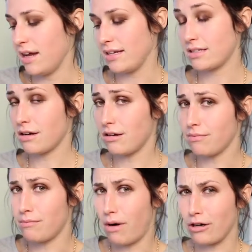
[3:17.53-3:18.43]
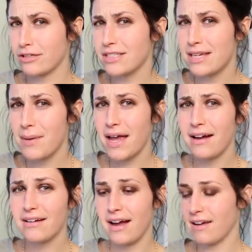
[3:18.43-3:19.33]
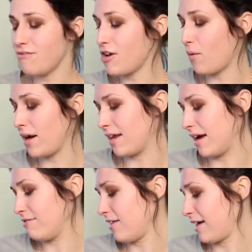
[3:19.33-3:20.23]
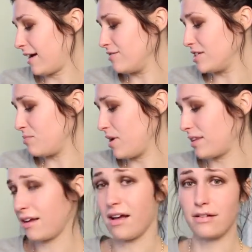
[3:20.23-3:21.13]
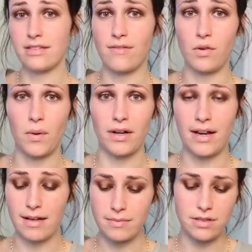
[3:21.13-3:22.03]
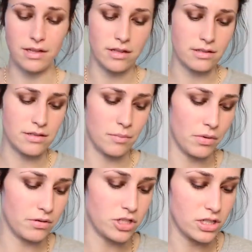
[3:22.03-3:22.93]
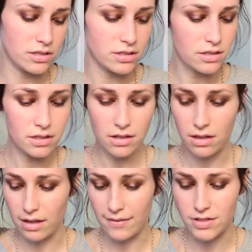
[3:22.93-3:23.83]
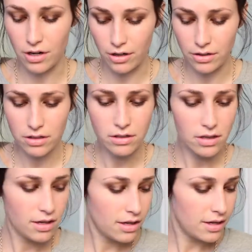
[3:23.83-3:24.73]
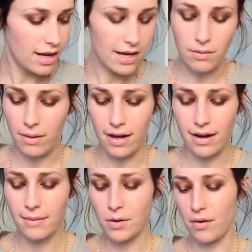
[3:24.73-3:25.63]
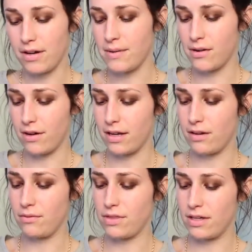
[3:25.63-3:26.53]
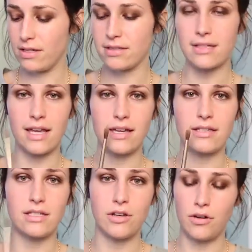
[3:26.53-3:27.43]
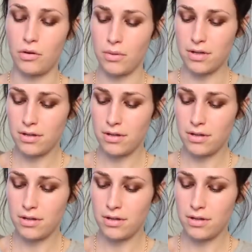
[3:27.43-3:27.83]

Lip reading: and it's called Marzipan. I have no idea. I feel like I've just picked the colors out of the weird names. Nothing simple. Jeez, life's hard. Anyway, I'm going to be going in with this Naked 2